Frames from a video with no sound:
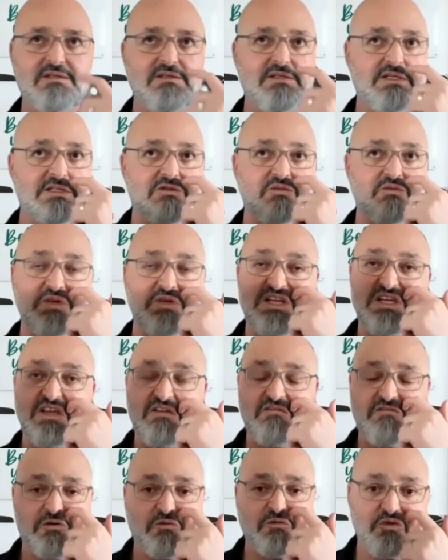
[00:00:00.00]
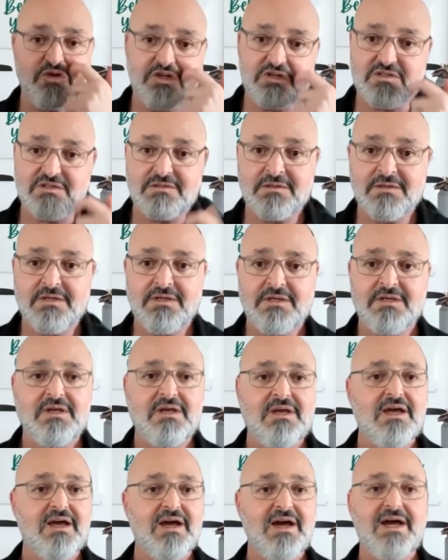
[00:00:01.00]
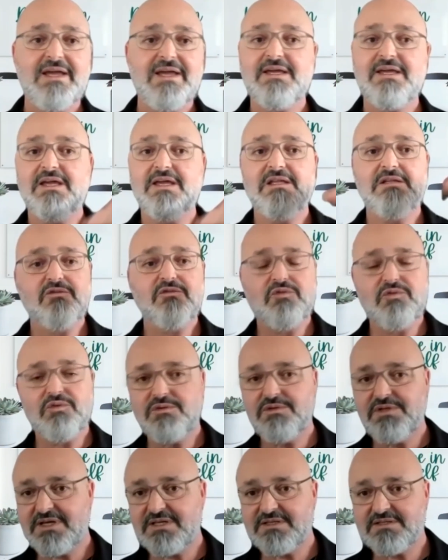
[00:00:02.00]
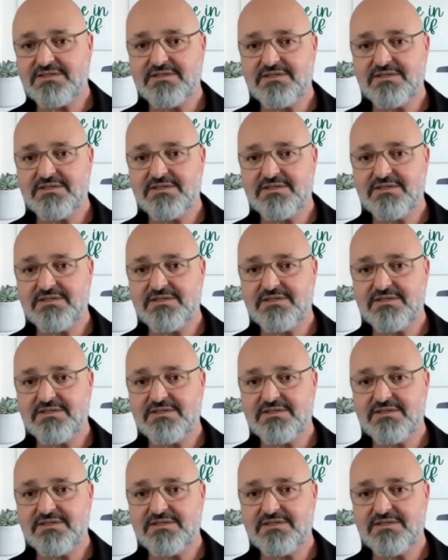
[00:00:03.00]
This will never work. I can't do that.